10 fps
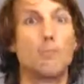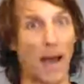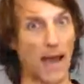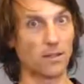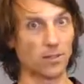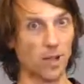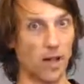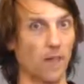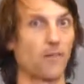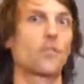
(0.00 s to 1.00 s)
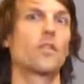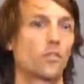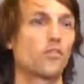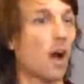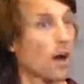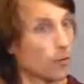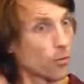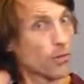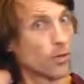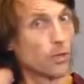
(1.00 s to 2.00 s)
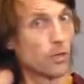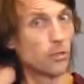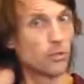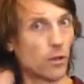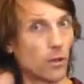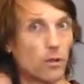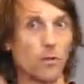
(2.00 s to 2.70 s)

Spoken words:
Bad science starts with a conclusion,